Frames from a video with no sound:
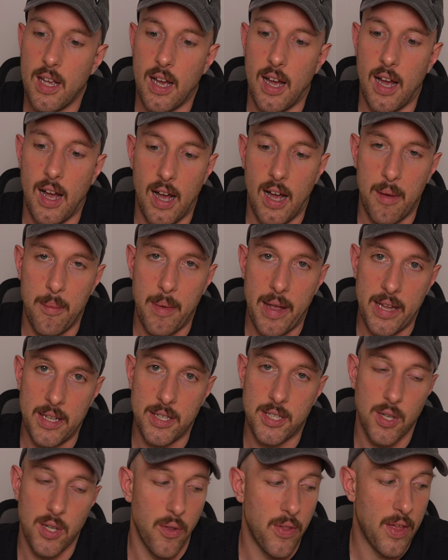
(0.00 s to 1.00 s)
And
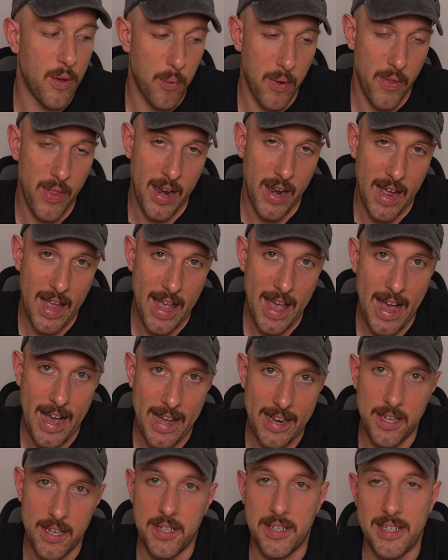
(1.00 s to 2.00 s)
so the one that I
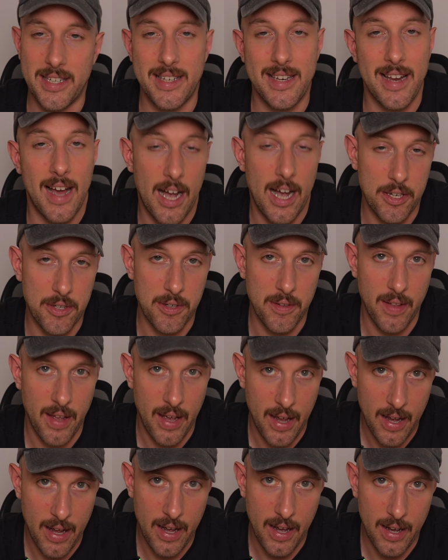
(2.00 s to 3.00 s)
had did not do
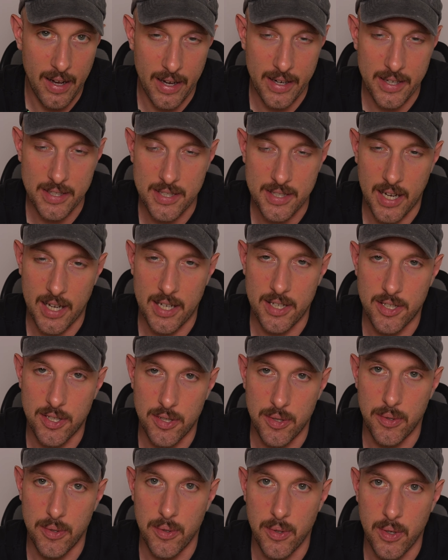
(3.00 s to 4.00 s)
that. I decided
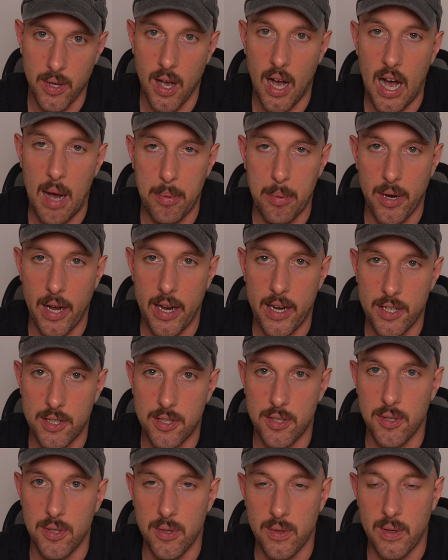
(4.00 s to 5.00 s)
to upgrade it
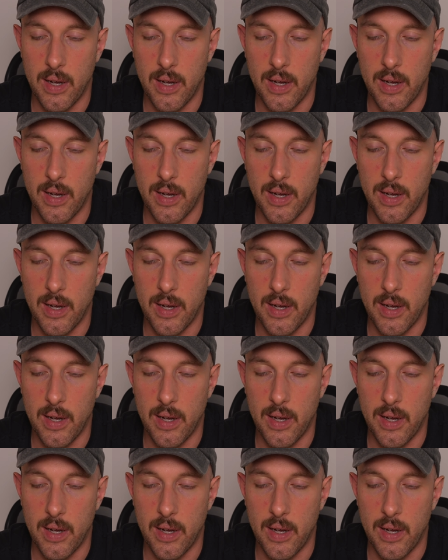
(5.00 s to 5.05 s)
to